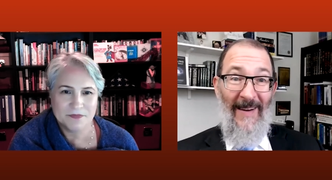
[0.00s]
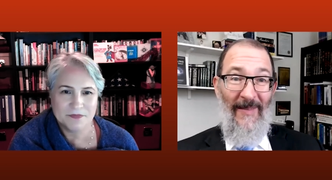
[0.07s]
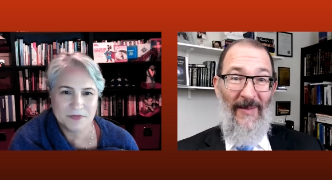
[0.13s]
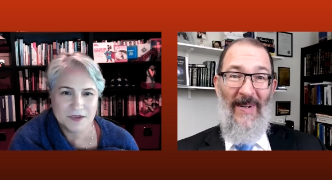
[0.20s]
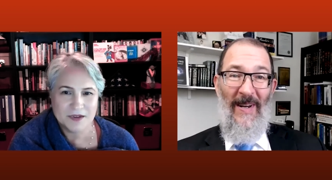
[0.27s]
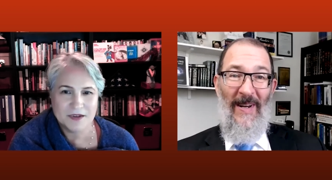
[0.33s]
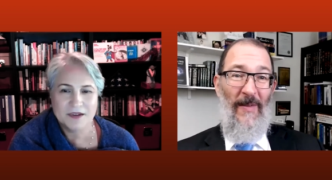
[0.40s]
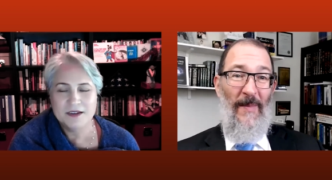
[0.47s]
Speaker 1: I
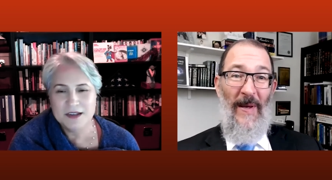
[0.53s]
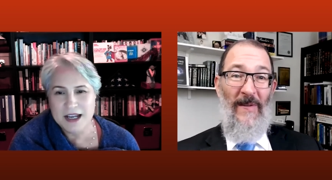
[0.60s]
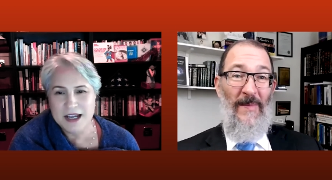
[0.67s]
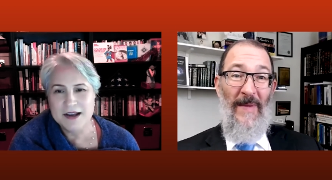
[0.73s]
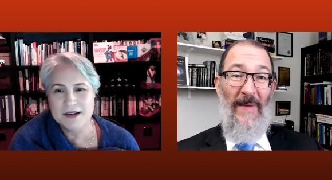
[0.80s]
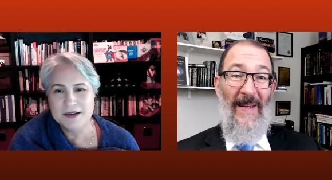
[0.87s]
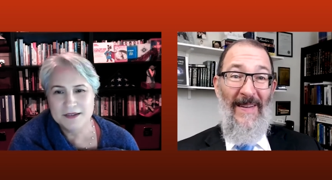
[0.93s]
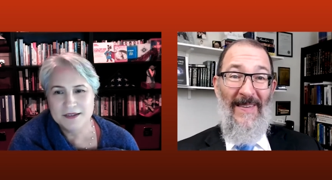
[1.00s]
wouldn't give them A's yeah.
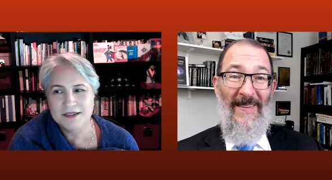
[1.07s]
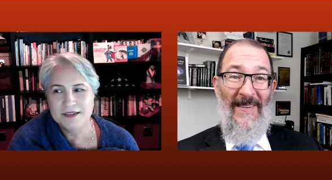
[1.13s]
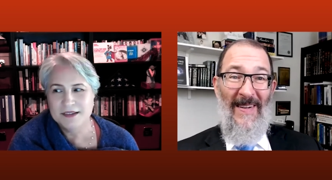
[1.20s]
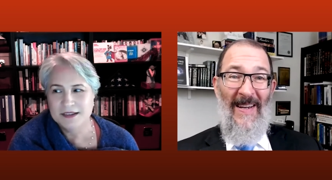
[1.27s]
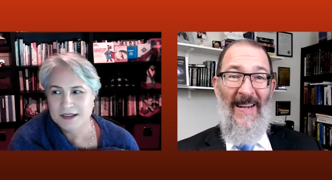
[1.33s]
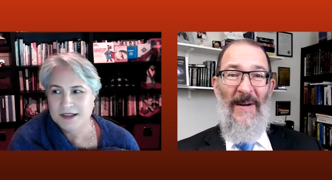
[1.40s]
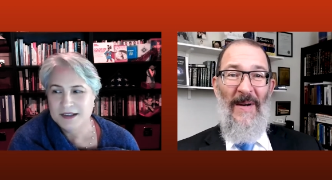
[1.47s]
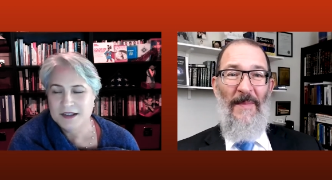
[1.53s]
and B's,
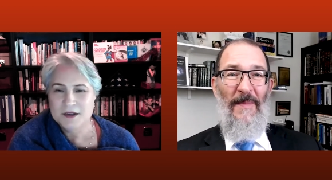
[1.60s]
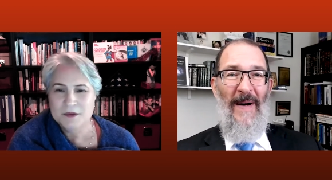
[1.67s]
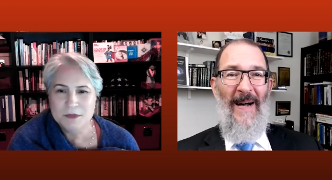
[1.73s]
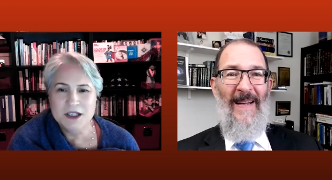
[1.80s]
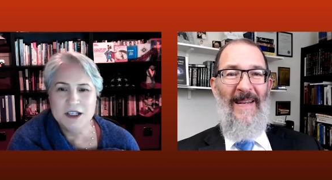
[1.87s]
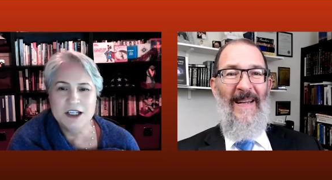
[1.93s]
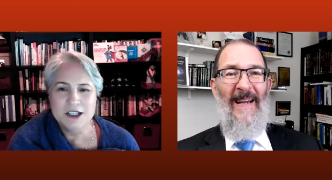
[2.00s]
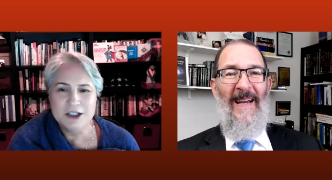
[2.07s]

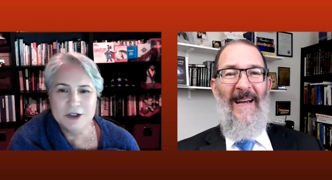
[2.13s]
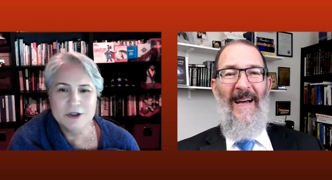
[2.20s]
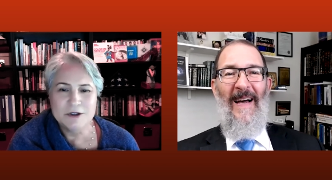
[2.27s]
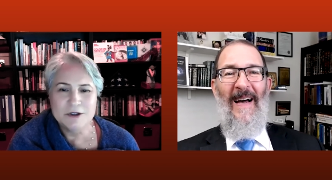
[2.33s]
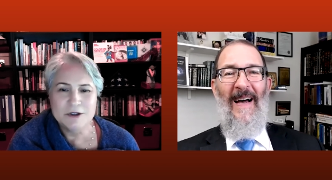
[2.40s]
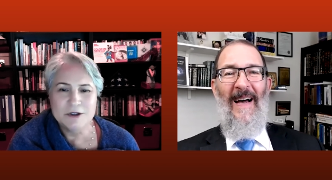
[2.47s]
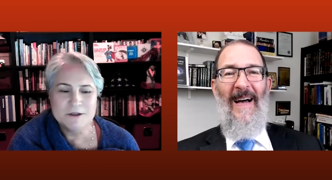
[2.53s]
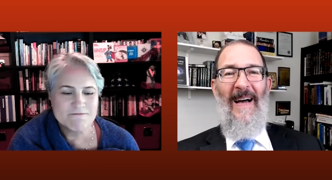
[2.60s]
but
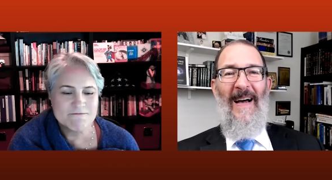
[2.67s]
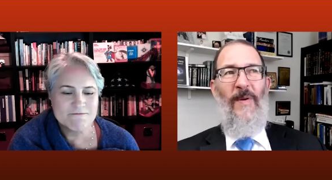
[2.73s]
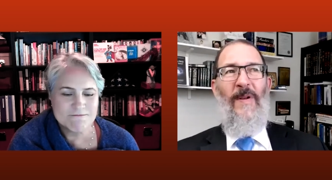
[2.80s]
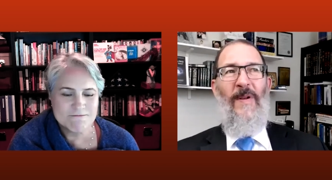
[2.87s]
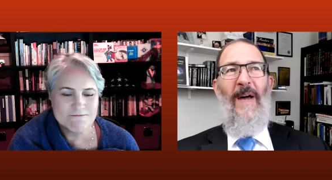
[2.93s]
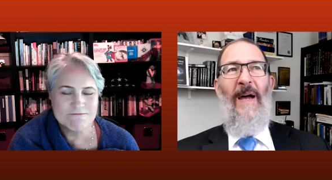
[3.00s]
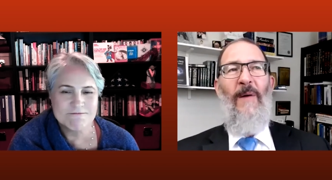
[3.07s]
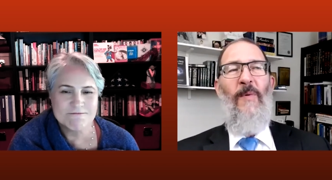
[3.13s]
I
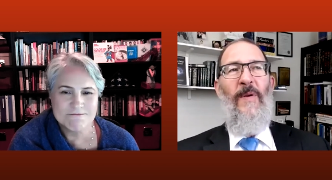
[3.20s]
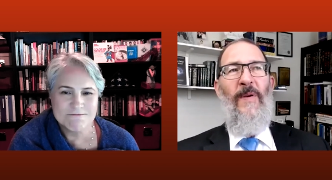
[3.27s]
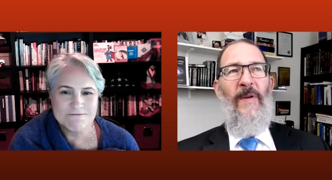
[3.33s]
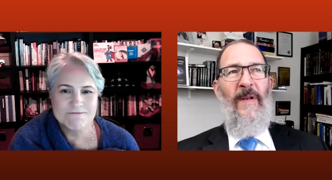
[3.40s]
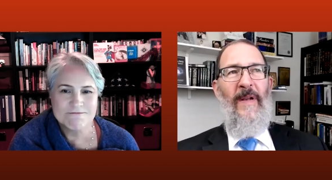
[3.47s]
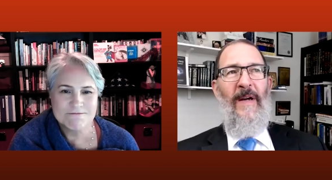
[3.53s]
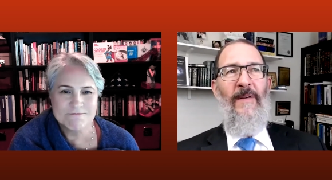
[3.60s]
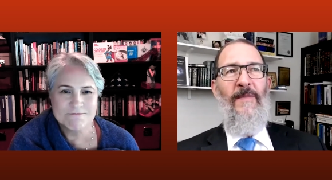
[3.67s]
would, I would
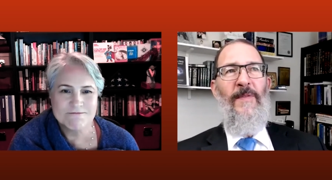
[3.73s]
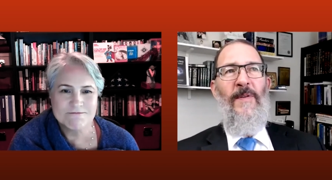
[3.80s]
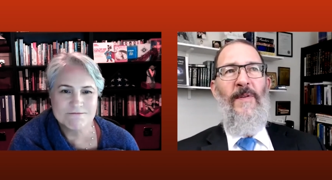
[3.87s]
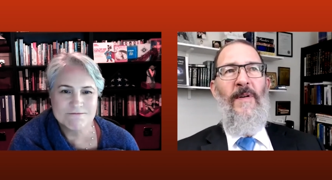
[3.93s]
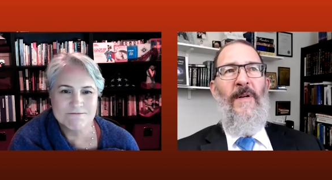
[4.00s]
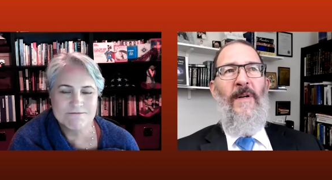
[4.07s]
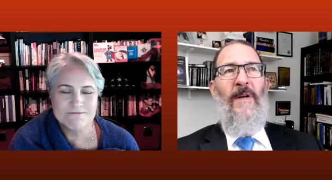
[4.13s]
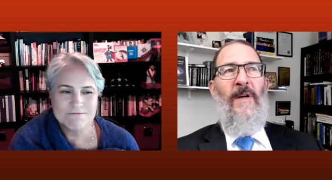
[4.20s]

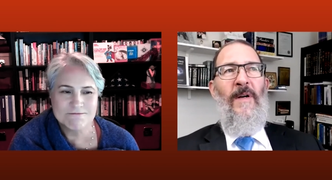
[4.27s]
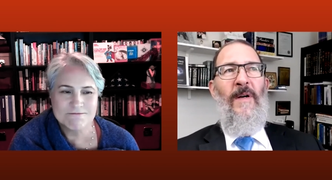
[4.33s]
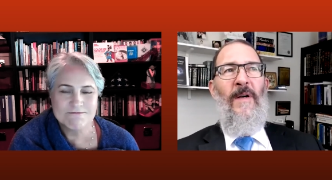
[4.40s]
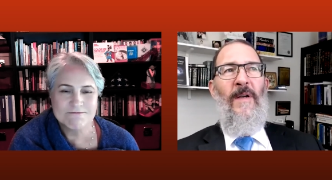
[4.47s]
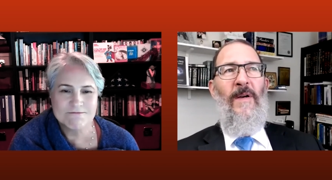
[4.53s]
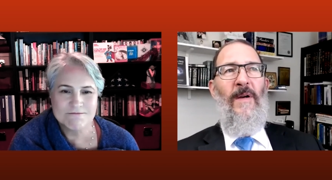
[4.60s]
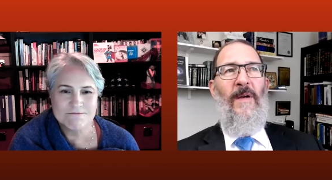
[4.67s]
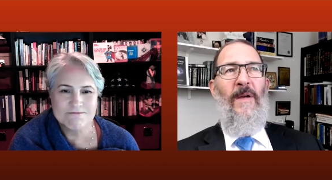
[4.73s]
never,
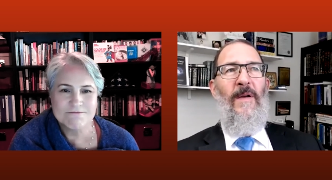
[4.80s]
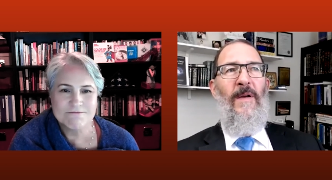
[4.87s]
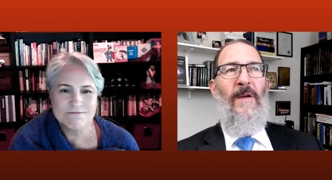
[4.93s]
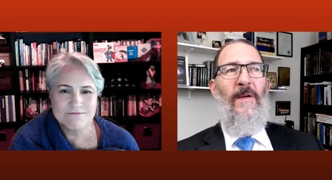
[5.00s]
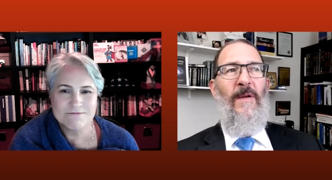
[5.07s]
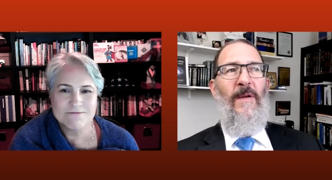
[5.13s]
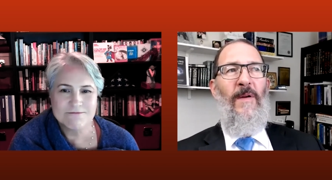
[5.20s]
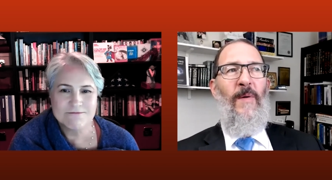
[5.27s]

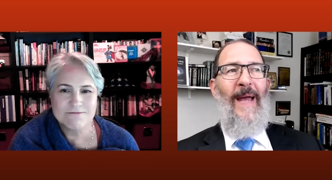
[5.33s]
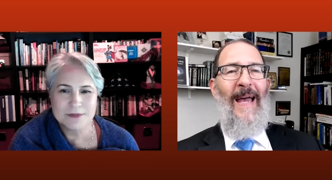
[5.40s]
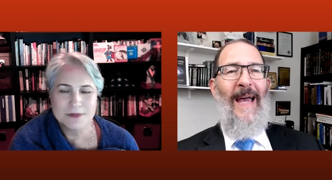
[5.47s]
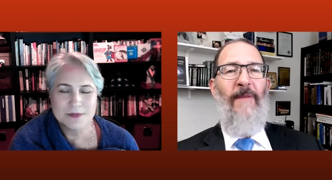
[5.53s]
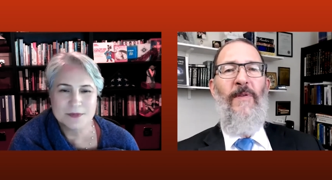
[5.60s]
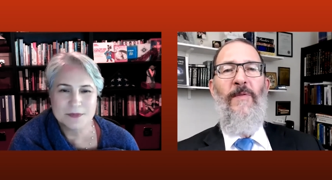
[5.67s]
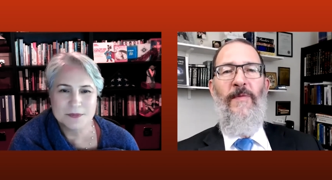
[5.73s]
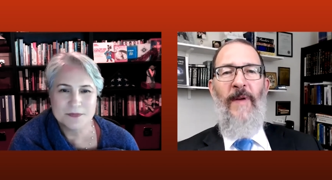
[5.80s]
you, you
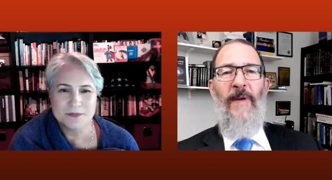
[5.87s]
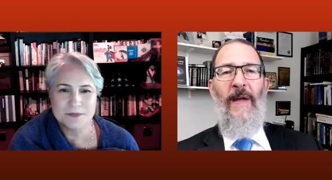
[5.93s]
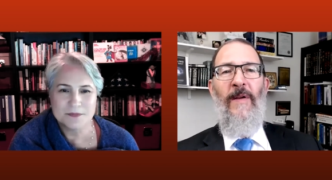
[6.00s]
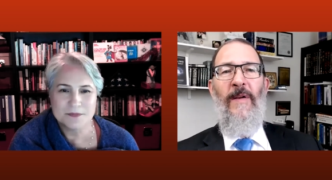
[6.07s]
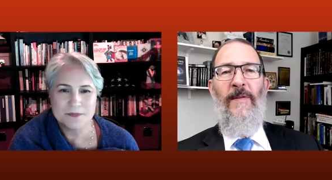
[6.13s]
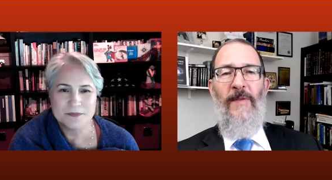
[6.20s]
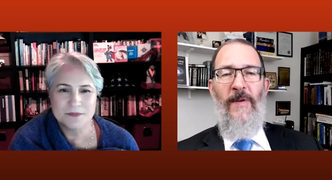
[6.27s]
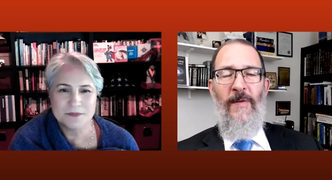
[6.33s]
haven't
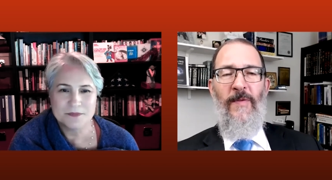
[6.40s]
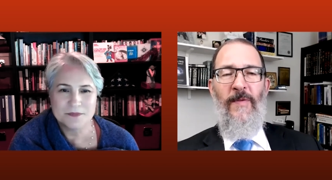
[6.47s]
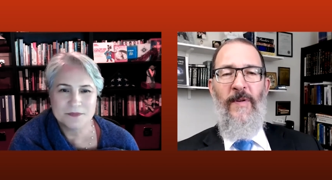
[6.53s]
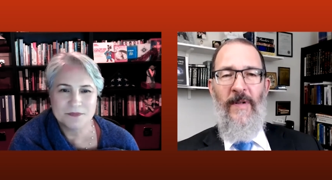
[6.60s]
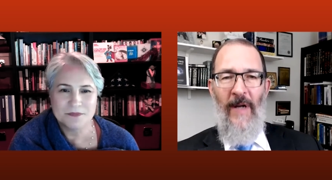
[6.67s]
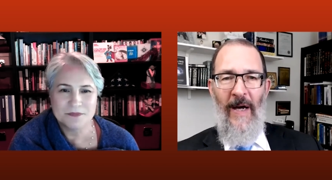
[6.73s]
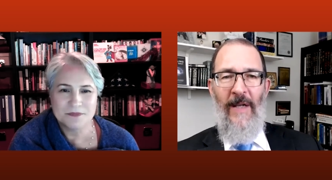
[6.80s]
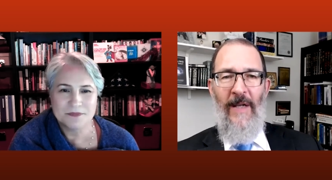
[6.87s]
failed if you've
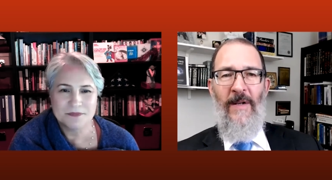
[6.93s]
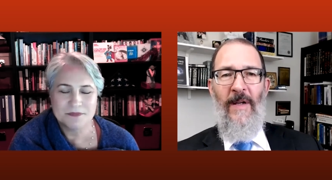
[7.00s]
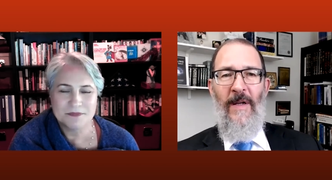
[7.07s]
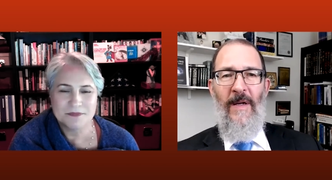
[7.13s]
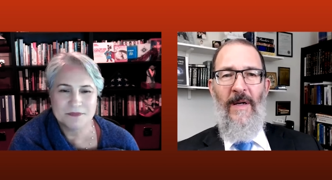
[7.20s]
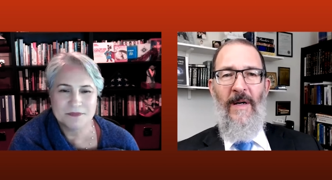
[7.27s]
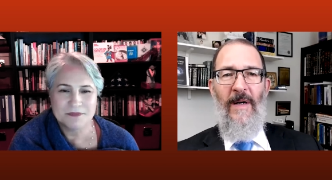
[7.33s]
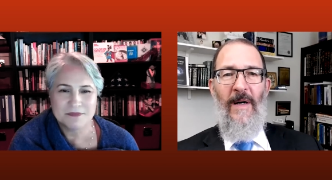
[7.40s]
done,
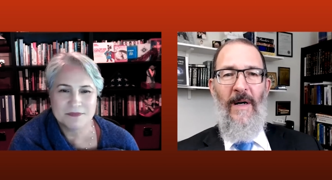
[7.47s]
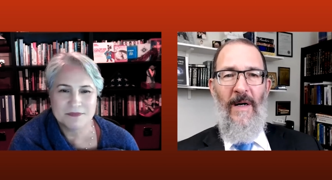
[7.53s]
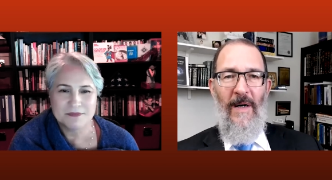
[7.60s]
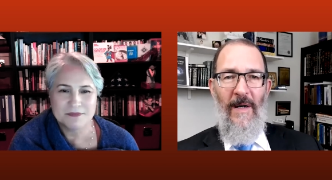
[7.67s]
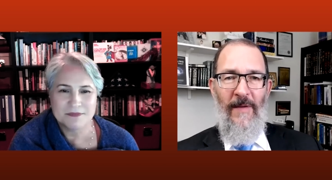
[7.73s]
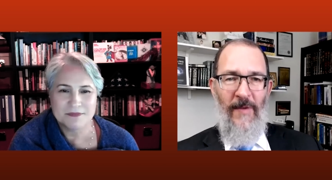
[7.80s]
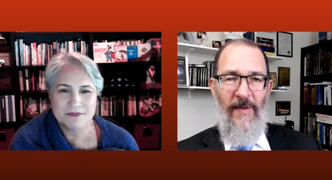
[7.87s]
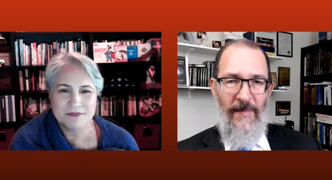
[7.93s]

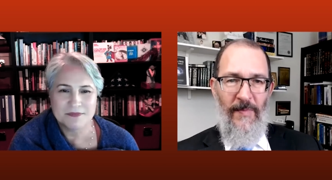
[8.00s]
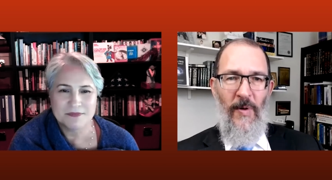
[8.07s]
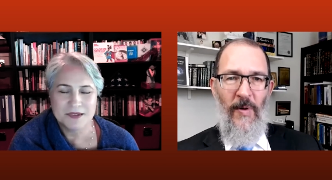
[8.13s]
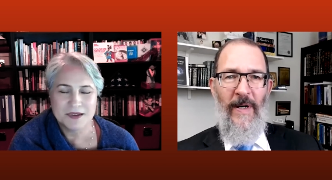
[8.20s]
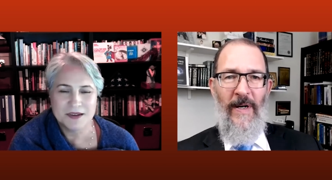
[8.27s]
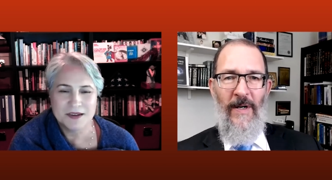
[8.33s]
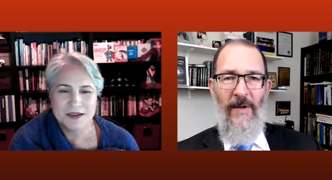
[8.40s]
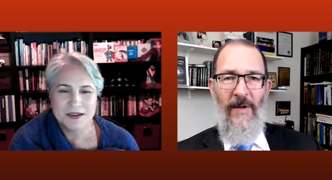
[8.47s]
if you
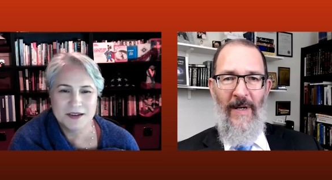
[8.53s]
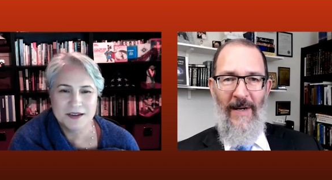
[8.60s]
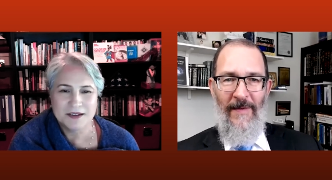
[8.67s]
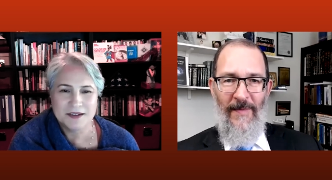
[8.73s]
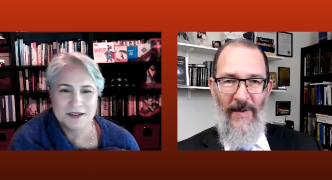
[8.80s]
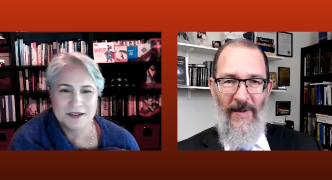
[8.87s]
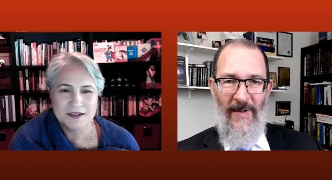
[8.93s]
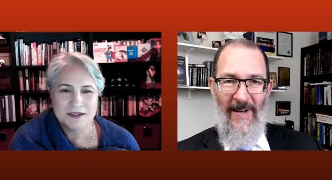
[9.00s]
put in a good
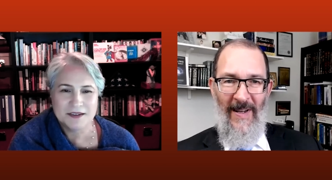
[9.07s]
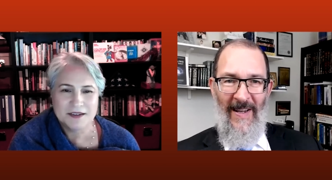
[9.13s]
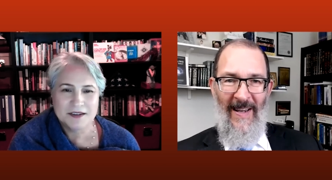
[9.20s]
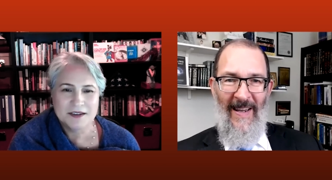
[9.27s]
effort.